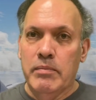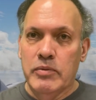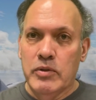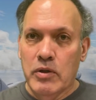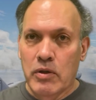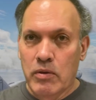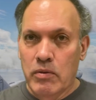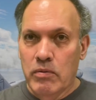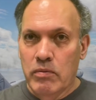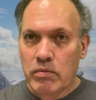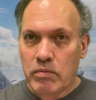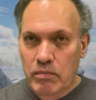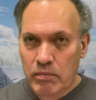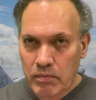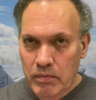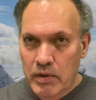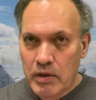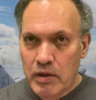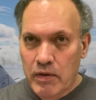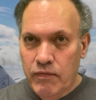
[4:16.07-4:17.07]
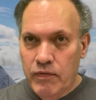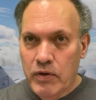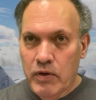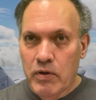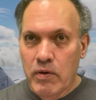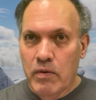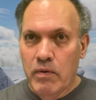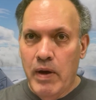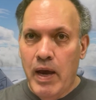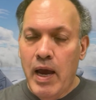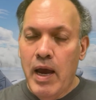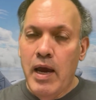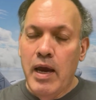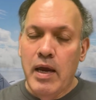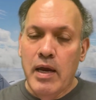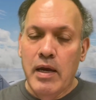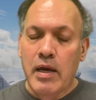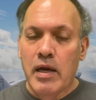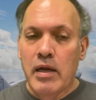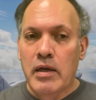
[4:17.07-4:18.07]
So if you go,
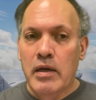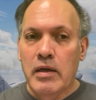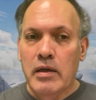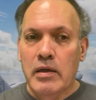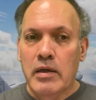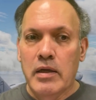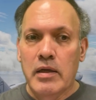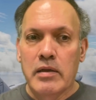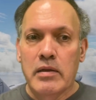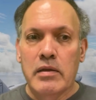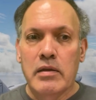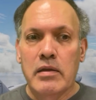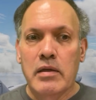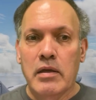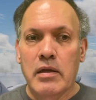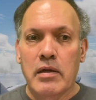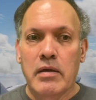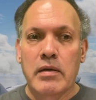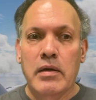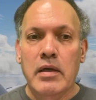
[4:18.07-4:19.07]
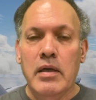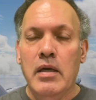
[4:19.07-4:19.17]
hey, I didn't get the